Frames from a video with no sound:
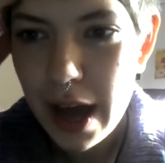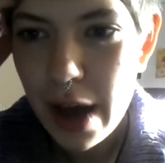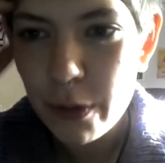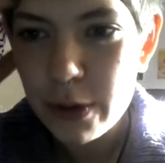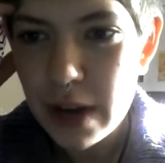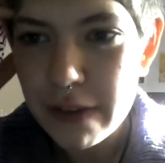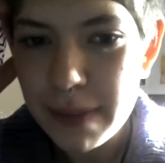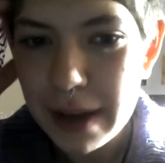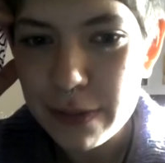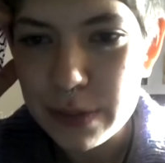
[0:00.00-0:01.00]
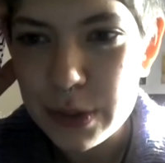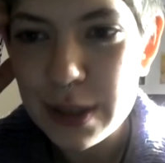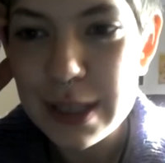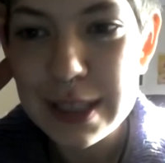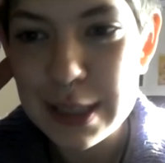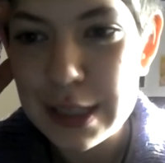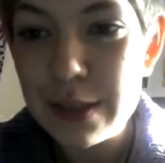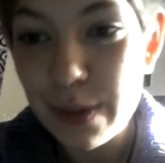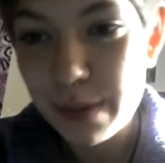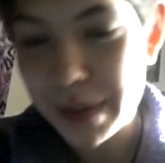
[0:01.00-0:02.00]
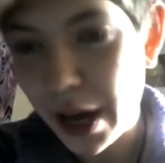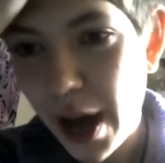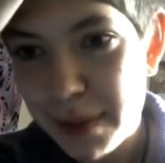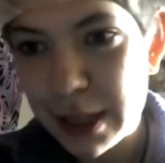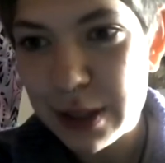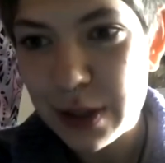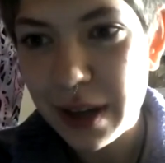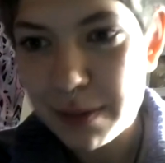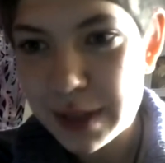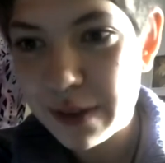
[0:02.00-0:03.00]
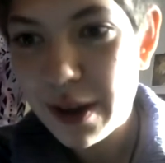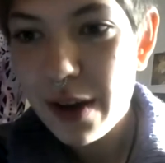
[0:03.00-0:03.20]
We were driving back from Sooke. This is this is where my comedy show comes in.